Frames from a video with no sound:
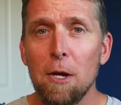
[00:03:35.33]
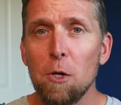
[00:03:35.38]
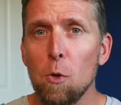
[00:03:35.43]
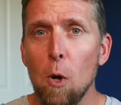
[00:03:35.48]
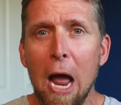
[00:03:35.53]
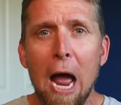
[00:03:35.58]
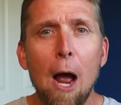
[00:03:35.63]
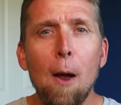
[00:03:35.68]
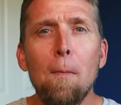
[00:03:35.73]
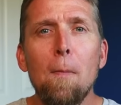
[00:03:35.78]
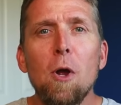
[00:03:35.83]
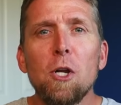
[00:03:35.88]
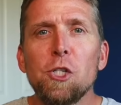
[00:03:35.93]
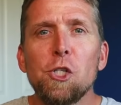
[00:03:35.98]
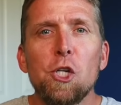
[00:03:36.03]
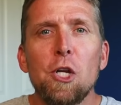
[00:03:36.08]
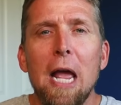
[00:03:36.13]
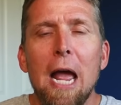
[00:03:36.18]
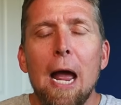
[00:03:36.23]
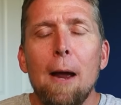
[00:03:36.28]
How
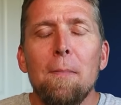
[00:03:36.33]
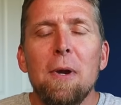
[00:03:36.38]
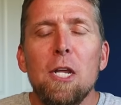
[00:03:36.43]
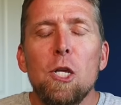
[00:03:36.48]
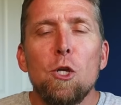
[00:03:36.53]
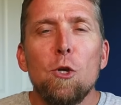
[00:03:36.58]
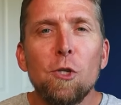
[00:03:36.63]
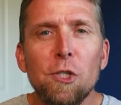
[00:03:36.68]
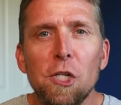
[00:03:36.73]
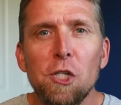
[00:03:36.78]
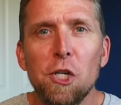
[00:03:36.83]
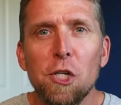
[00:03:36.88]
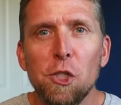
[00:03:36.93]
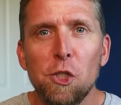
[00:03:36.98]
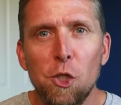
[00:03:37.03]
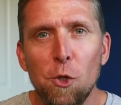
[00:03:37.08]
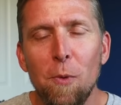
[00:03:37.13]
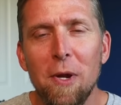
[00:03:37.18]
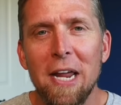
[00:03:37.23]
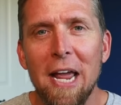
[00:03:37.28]
many usages
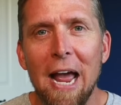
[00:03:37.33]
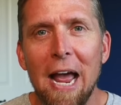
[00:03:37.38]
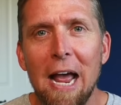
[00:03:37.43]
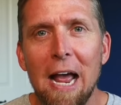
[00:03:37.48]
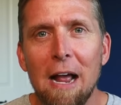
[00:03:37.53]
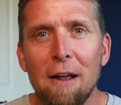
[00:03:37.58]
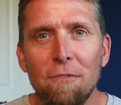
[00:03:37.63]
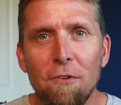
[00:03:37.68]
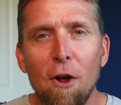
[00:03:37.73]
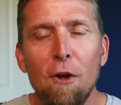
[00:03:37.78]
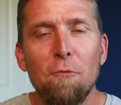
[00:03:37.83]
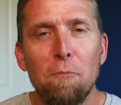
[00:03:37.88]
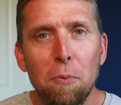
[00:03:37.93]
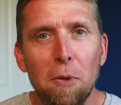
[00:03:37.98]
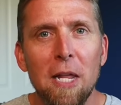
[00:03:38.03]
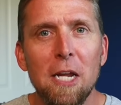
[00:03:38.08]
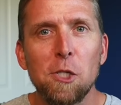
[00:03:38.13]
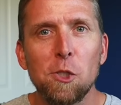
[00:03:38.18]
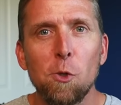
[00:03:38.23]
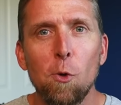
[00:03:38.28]
do we have of
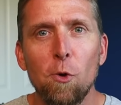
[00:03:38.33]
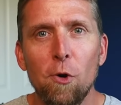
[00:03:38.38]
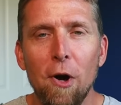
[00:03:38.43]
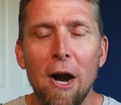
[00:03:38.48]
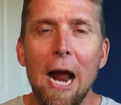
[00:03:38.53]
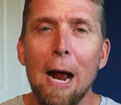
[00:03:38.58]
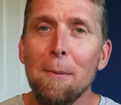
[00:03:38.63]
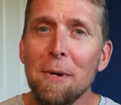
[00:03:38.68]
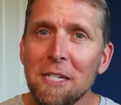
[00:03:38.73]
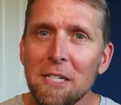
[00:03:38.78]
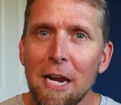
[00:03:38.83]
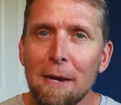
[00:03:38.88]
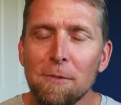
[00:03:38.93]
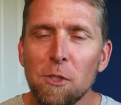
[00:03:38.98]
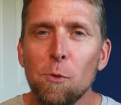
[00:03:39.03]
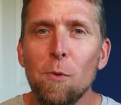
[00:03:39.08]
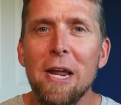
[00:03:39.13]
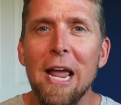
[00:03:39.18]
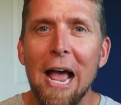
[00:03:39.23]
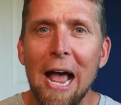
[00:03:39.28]
place order? How many times
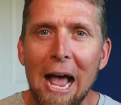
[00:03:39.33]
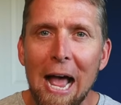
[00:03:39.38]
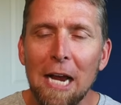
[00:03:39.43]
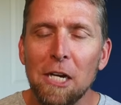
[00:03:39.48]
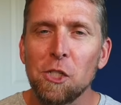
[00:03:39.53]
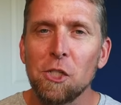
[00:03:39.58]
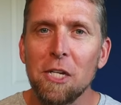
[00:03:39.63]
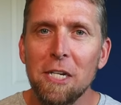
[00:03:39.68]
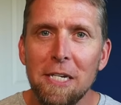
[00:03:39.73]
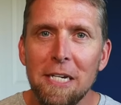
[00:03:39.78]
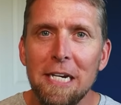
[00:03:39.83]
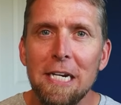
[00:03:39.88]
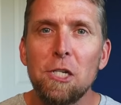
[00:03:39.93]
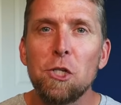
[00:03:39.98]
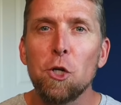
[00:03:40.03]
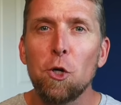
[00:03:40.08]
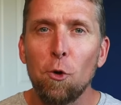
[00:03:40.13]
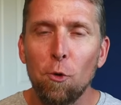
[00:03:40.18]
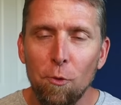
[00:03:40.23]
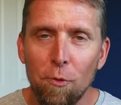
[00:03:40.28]
do we actually need to
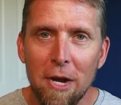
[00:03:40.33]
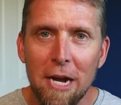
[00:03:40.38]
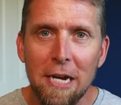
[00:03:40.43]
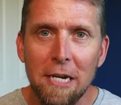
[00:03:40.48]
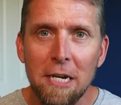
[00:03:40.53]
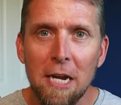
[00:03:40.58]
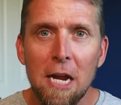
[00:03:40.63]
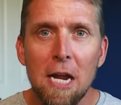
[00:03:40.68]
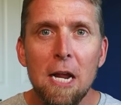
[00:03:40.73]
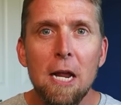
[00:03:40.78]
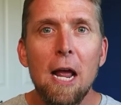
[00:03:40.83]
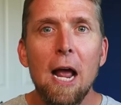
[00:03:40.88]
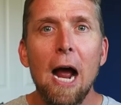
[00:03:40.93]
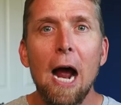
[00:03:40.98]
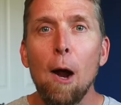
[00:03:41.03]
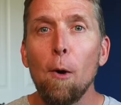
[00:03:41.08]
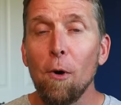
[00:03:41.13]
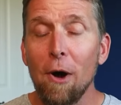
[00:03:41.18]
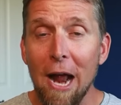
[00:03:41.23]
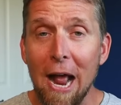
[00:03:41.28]
create
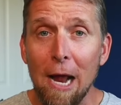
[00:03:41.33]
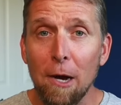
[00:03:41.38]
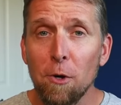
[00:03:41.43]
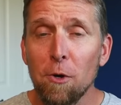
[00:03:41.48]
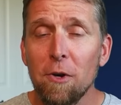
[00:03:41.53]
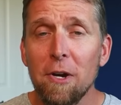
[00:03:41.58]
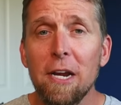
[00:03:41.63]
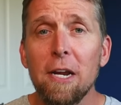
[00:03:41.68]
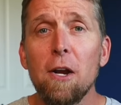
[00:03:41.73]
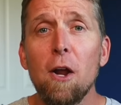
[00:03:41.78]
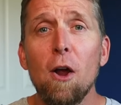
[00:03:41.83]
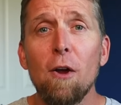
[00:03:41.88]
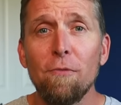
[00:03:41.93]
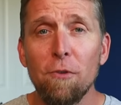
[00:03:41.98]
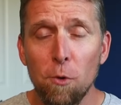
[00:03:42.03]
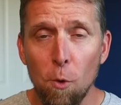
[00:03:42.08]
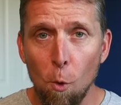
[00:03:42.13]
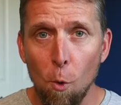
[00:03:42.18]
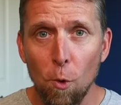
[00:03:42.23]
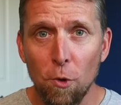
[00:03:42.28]
our aggregate of an
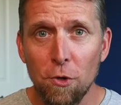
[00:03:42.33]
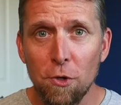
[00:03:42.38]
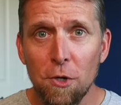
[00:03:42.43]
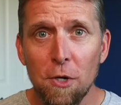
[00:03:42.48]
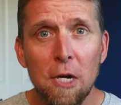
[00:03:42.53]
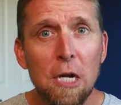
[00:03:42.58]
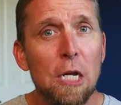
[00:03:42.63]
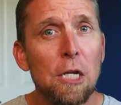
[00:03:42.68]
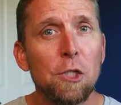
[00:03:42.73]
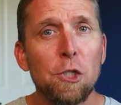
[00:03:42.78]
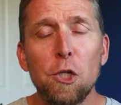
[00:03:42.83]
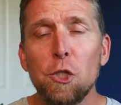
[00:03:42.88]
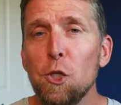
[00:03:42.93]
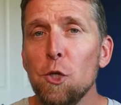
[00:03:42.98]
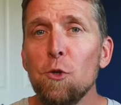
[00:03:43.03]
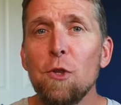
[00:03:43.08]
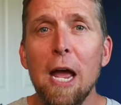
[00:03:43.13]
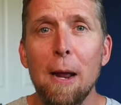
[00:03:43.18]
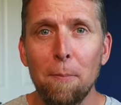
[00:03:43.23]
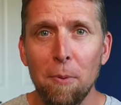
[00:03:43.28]
order to
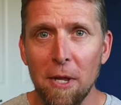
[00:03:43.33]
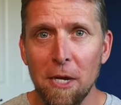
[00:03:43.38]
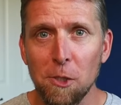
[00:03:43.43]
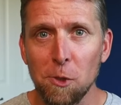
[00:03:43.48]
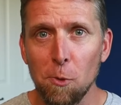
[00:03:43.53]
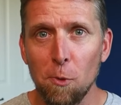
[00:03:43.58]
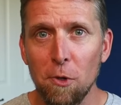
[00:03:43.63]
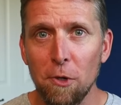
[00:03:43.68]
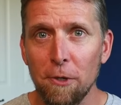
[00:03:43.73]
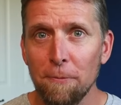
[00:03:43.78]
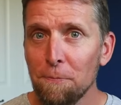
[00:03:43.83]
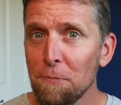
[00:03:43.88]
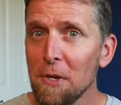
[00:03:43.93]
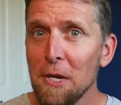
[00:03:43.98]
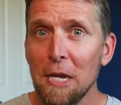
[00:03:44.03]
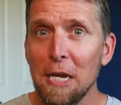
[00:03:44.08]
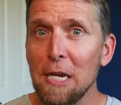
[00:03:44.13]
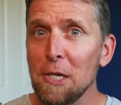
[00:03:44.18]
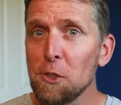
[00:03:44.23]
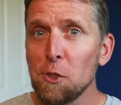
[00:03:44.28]
do that place order?
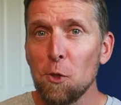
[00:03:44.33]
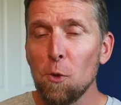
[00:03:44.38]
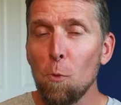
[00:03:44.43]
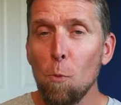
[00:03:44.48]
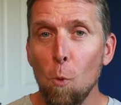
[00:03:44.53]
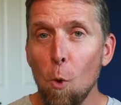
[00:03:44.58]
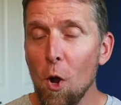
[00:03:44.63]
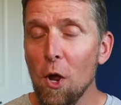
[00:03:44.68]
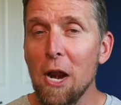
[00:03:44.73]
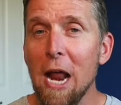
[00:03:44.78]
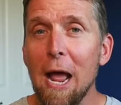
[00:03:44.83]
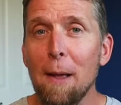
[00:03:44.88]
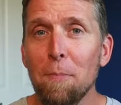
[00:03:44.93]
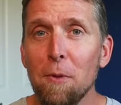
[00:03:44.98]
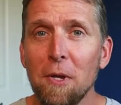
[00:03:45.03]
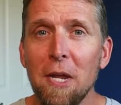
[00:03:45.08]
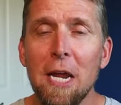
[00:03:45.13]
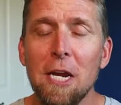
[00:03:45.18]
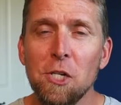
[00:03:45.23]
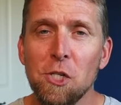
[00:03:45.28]
Is there one
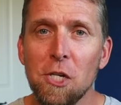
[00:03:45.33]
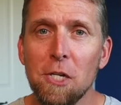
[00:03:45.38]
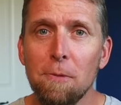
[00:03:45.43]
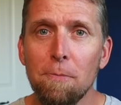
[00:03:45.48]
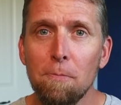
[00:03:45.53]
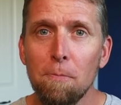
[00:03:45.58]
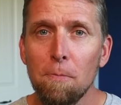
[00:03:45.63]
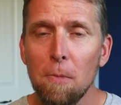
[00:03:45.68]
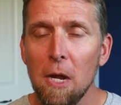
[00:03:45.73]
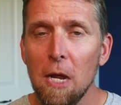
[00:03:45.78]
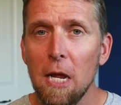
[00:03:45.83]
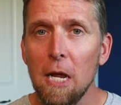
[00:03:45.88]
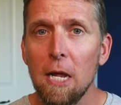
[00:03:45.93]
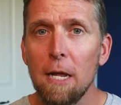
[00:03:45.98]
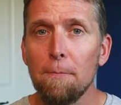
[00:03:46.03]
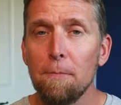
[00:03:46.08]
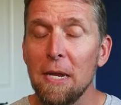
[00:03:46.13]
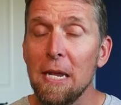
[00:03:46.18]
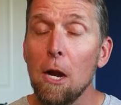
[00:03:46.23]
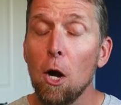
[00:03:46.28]
application in
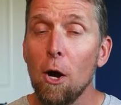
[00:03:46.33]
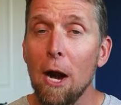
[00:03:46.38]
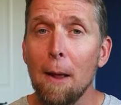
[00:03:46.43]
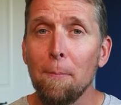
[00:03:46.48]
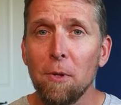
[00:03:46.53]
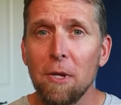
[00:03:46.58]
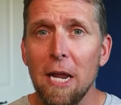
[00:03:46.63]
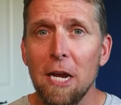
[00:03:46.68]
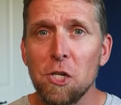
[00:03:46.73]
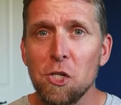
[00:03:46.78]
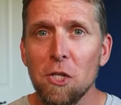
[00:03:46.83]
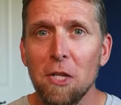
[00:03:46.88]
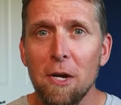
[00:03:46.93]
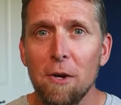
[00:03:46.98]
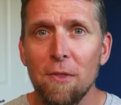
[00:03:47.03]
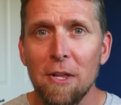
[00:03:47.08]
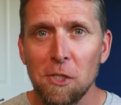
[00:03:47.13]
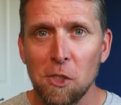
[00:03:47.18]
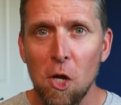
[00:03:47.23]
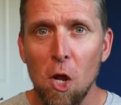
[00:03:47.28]
our application layer
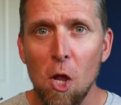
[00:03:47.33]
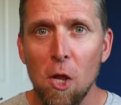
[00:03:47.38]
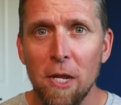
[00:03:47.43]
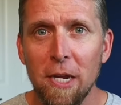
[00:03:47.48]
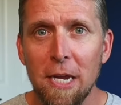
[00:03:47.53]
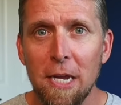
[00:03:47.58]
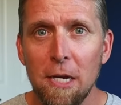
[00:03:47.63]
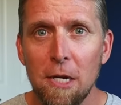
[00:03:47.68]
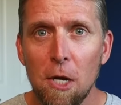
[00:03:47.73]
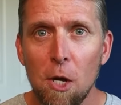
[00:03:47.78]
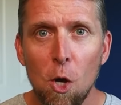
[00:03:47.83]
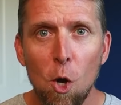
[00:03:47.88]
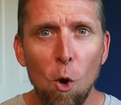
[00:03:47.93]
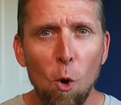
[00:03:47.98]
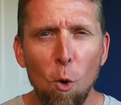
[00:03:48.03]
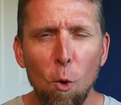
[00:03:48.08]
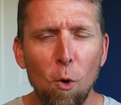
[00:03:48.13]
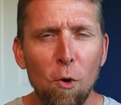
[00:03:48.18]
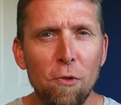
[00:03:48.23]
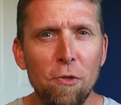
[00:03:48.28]
that's calling it?
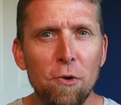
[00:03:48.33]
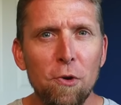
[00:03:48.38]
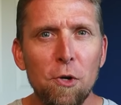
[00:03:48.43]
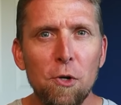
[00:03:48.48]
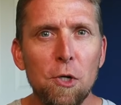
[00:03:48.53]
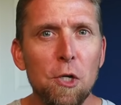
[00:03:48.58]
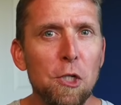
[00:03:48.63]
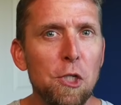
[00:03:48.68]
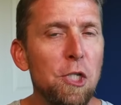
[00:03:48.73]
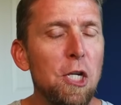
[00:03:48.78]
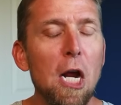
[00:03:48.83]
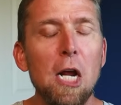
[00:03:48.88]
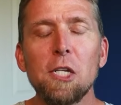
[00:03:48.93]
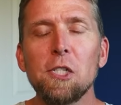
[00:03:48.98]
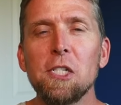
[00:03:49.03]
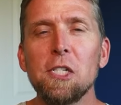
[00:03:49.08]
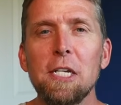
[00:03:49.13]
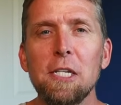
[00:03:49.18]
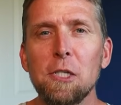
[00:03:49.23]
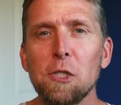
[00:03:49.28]
Or are there
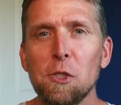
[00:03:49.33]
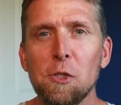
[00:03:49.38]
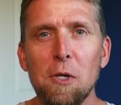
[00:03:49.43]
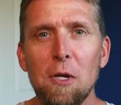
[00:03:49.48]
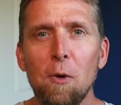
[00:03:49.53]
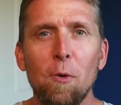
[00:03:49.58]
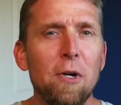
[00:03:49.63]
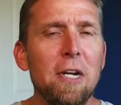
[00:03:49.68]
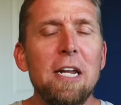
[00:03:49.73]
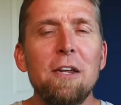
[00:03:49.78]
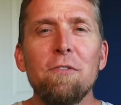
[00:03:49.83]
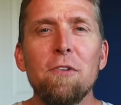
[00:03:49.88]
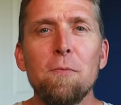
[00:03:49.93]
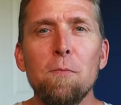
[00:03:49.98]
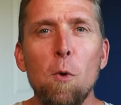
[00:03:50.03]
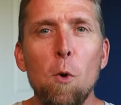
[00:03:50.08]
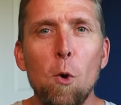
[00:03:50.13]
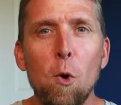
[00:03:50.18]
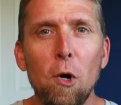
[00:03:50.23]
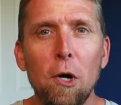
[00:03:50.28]
dozens or even
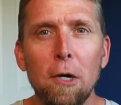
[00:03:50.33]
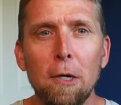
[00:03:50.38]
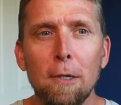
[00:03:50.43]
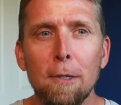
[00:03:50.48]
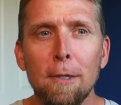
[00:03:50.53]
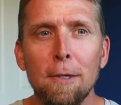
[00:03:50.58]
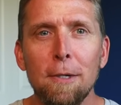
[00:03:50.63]
more?